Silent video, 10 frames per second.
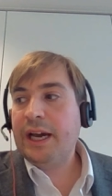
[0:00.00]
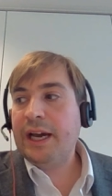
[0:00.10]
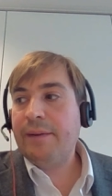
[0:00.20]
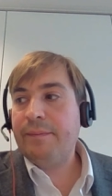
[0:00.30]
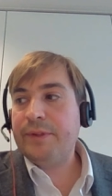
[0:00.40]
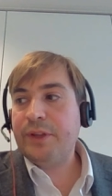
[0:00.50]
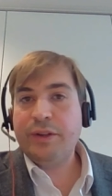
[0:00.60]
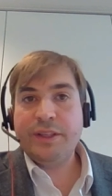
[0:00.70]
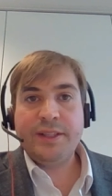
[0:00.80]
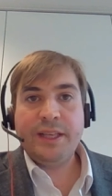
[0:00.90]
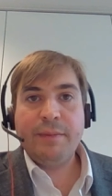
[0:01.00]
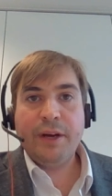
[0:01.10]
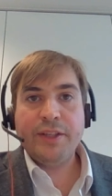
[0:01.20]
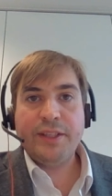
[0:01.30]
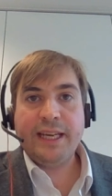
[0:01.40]
um, so this is the
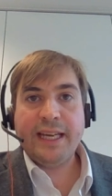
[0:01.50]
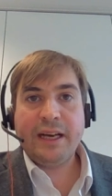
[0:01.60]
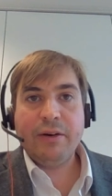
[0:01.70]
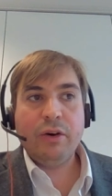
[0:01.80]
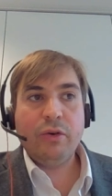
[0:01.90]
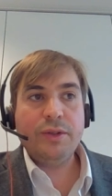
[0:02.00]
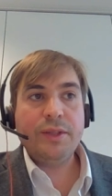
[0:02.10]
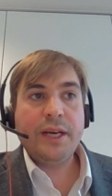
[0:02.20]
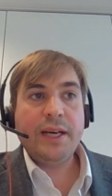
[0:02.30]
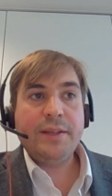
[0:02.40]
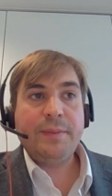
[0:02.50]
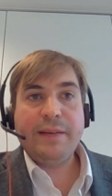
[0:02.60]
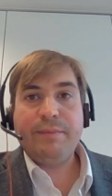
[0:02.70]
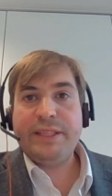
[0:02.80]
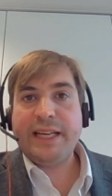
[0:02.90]
emergency get out clause, to
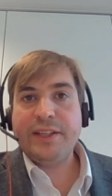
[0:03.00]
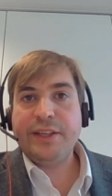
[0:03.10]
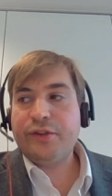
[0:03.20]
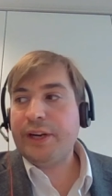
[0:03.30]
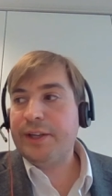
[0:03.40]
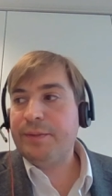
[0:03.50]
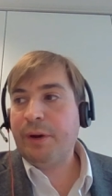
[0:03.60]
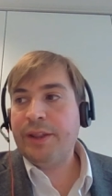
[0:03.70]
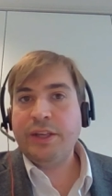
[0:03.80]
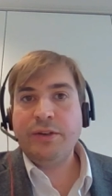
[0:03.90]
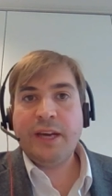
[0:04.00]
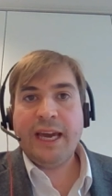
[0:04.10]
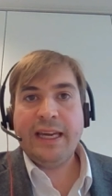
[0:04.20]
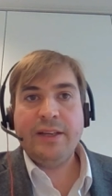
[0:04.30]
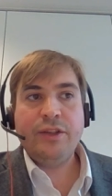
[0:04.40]
be potentially triggered by the
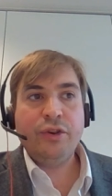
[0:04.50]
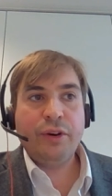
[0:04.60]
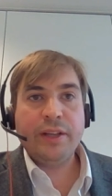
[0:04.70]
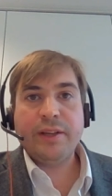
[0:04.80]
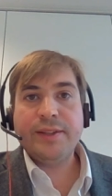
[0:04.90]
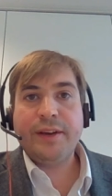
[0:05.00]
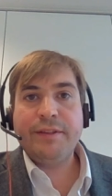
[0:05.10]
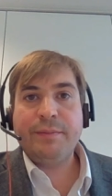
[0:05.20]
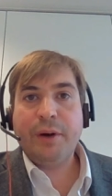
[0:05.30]
UK during the Conservative